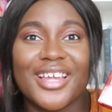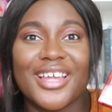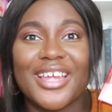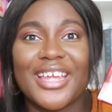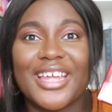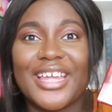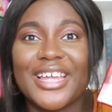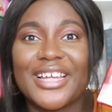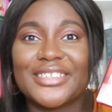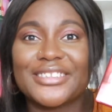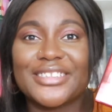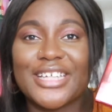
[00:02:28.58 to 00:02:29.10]

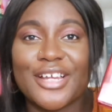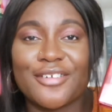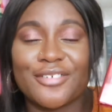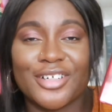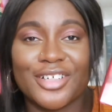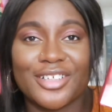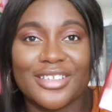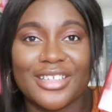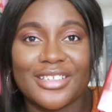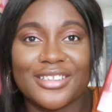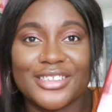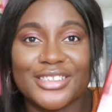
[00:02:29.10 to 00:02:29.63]
and I've
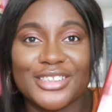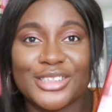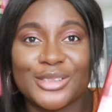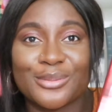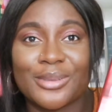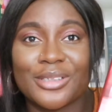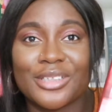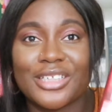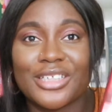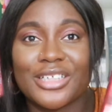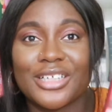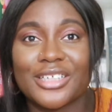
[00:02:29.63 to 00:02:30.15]
heard that this is
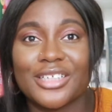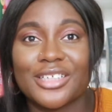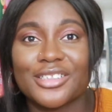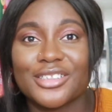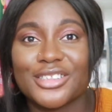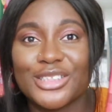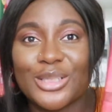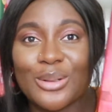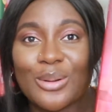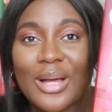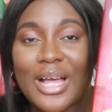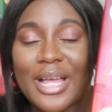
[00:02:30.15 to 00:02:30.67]
really good,
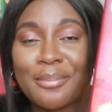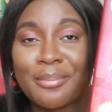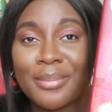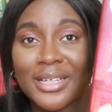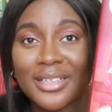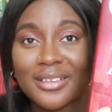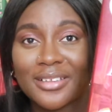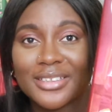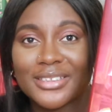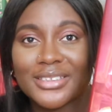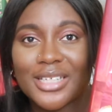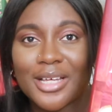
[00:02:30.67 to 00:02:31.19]
so I
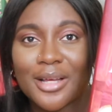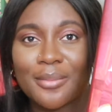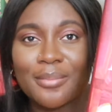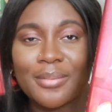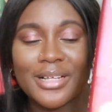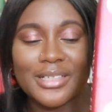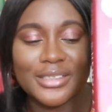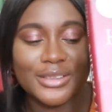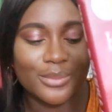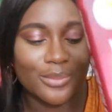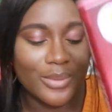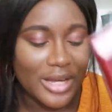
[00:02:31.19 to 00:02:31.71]
picked this up
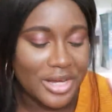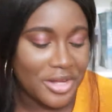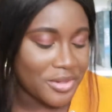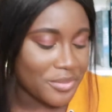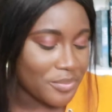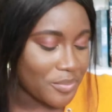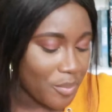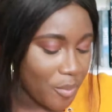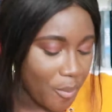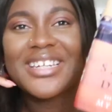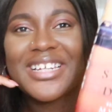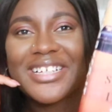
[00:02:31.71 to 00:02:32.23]
as
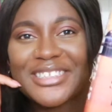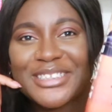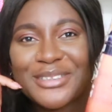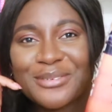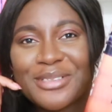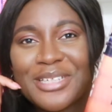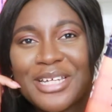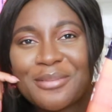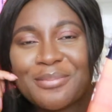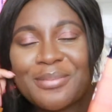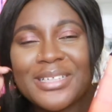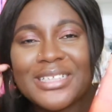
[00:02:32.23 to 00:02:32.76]
well. Next
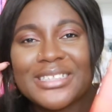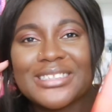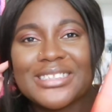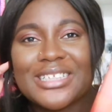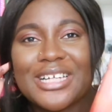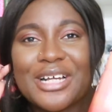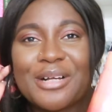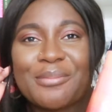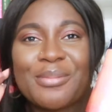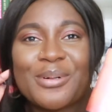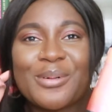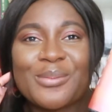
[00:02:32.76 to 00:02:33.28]
one I picked
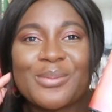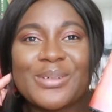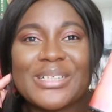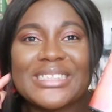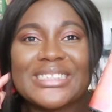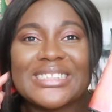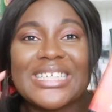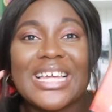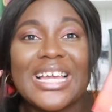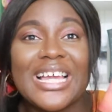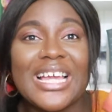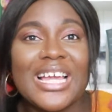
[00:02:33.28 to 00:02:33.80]
up
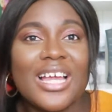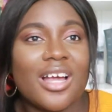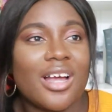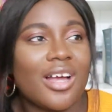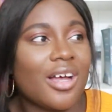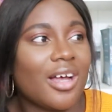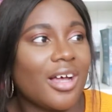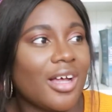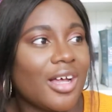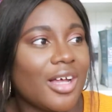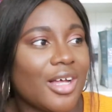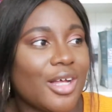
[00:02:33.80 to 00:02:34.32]
was
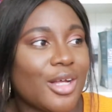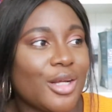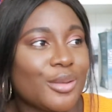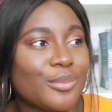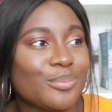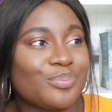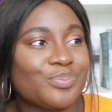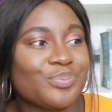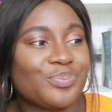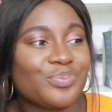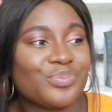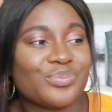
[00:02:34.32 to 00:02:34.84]

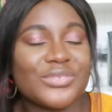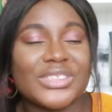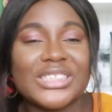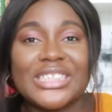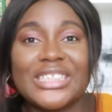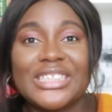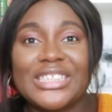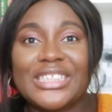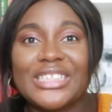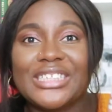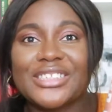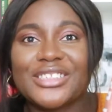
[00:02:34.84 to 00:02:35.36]

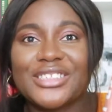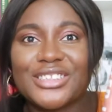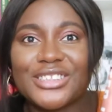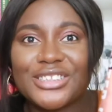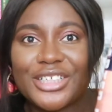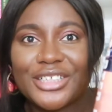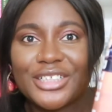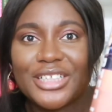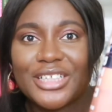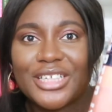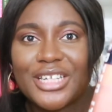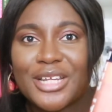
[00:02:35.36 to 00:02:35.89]
He
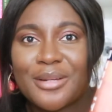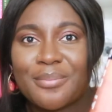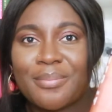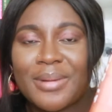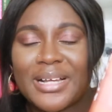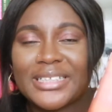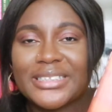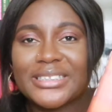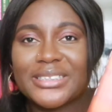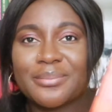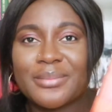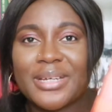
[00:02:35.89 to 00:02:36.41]
Started It
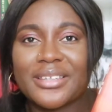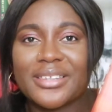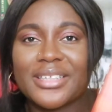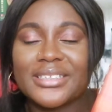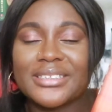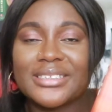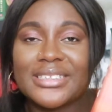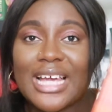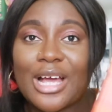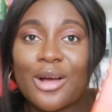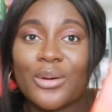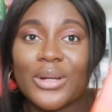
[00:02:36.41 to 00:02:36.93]
by Samantha
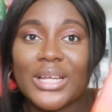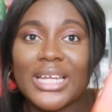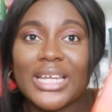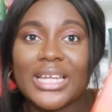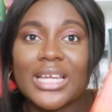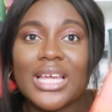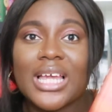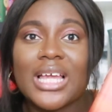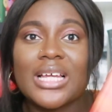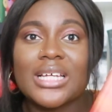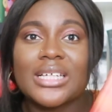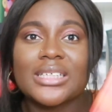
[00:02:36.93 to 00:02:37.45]

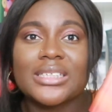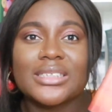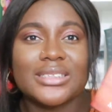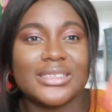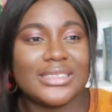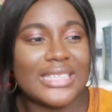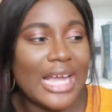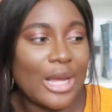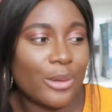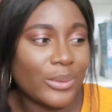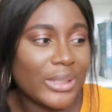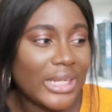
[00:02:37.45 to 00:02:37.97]

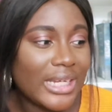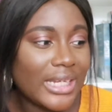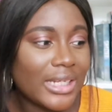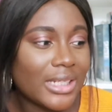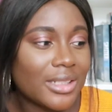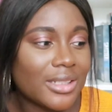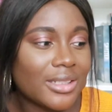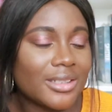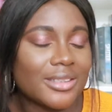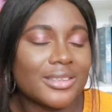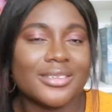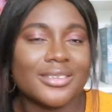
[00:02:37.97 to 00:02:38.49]
Downing.